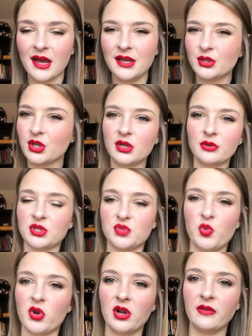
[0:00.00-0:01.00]
I usually will
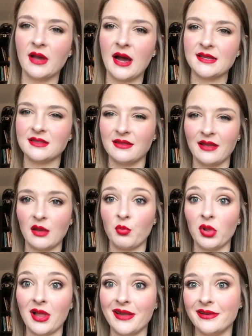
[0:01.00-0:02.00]
just put it on the eyes and then like
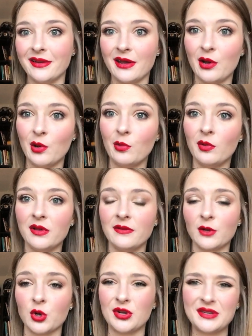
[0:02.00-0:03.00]
blend it out
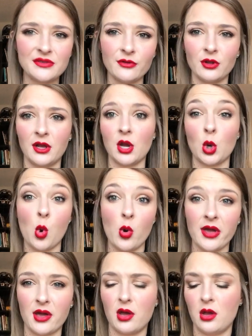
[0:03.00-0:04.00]
in the crease for like a
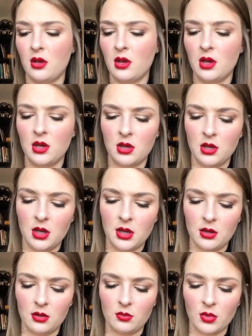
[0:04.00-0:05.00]
quick
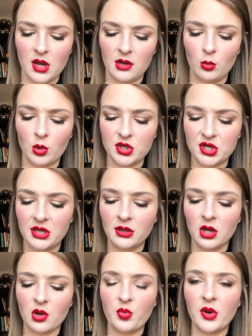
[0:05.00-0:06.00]
kind of one shade
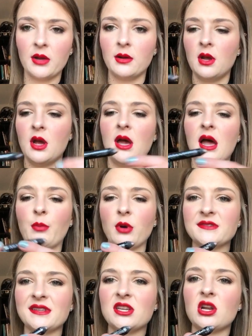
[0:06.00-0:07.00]
look. But I
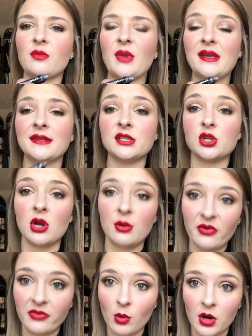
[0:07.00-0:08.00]
posted it on my
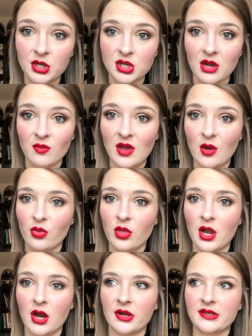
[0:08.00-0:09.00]
Instagram if you want to check me out
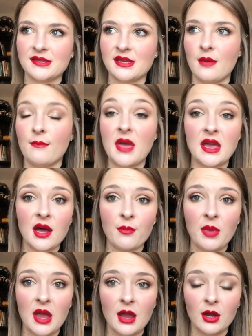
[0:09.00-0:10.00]
there. It's
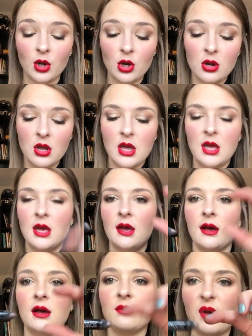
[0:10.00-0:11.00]
Makeup Panner.
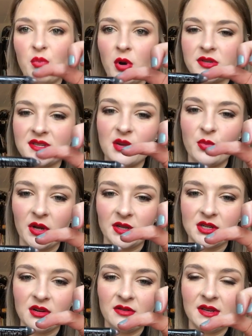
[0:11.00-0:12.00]
I posted a
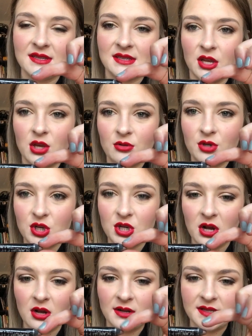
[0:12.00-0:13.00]
picture of this. A huge
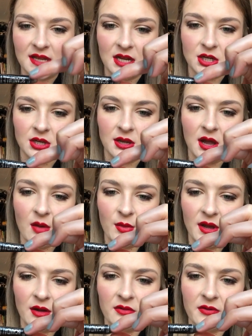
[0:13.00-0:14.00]
chunk is actually
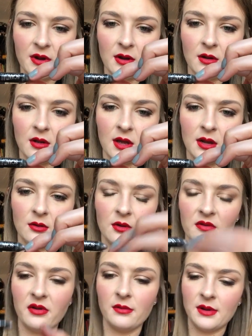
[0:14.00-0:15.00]
coming out of here. I don't
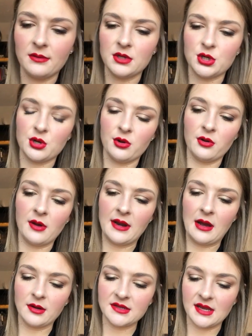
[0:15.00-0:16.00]
know if I'll be able to show you right
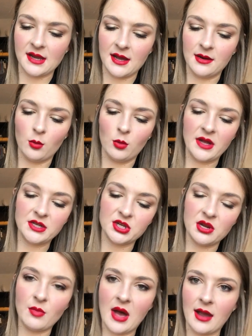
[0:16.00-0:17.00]
now because I kind of
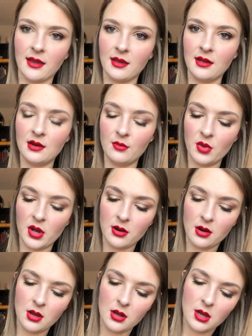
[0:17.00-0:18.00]
wedged it back in,
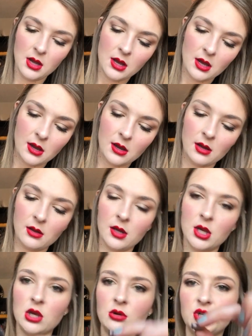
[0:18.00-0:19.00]
but
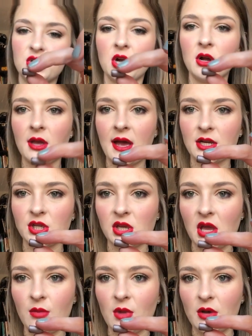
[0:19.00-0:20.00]
a huge chunk
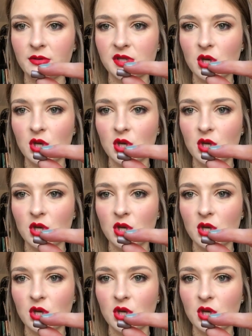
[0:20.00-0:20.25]
actually came out.